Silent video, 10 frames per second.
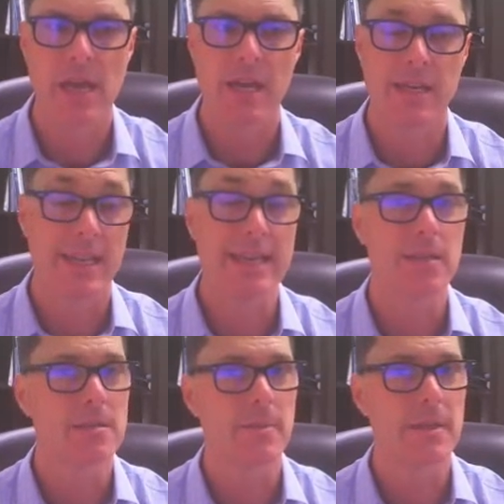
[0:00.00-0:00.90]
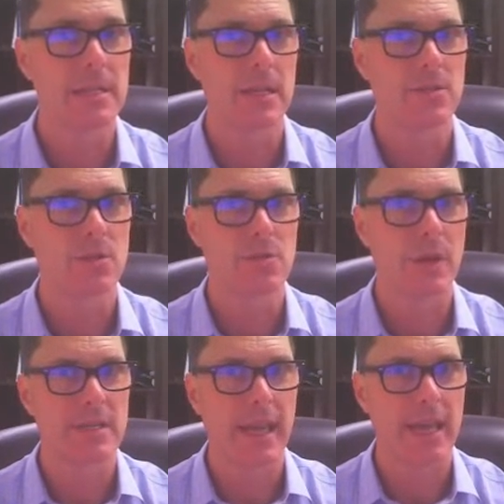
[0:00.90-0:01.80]
Now, that doesn't mean that interest
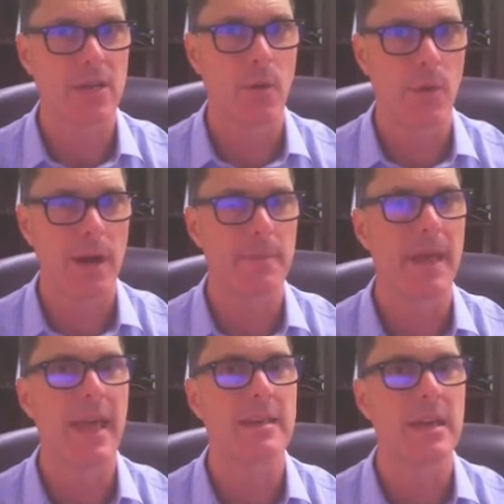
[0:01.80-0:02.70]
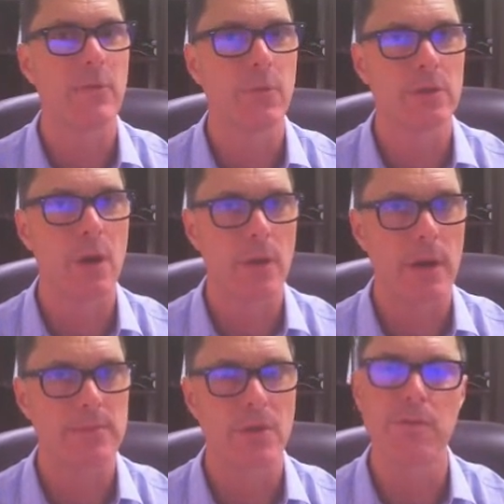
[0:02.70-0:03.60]
rates can't go up, and they will go
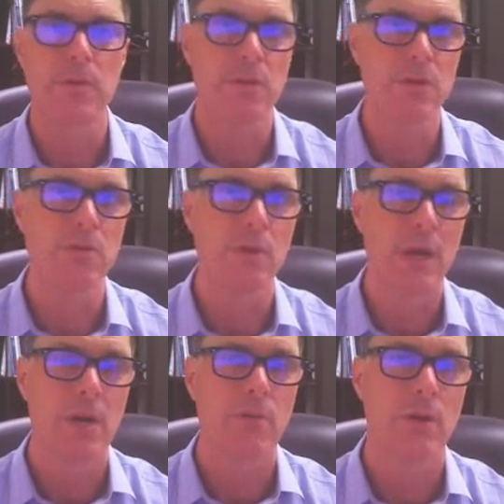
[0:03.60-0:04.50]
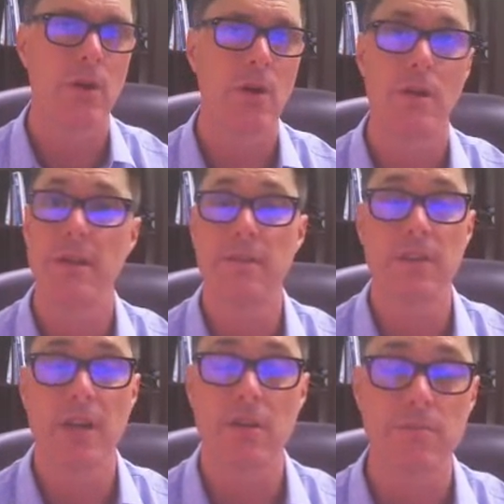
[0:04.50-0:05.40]
up. So if you do recall any of
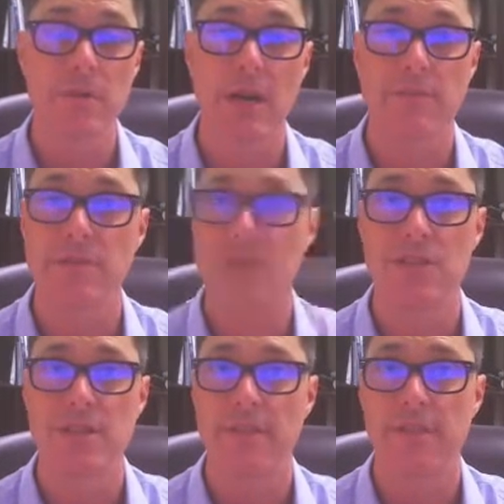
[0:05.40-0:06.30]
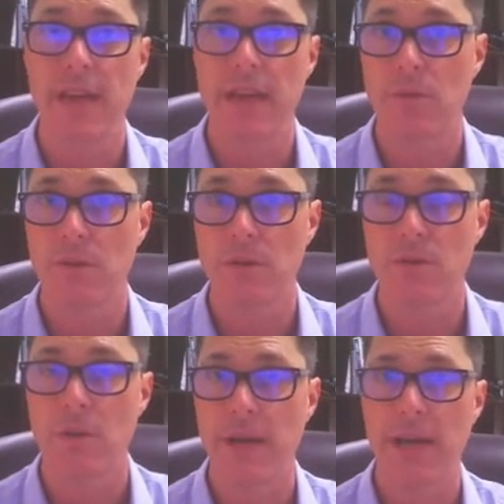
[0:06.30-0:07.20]
the other conversations I've had with you
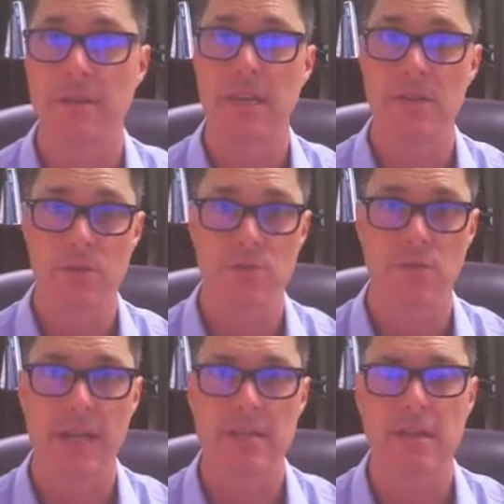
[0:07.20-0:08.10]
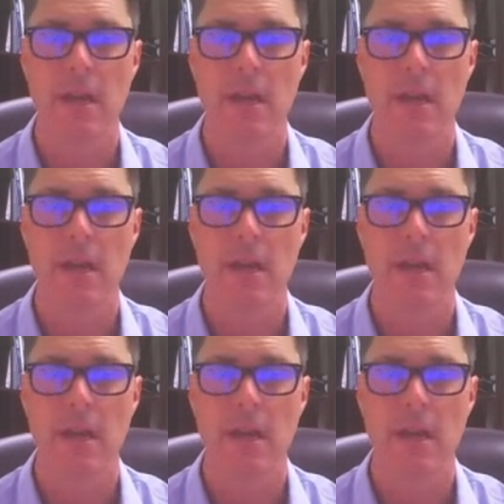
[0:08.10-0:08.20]
about interest rates,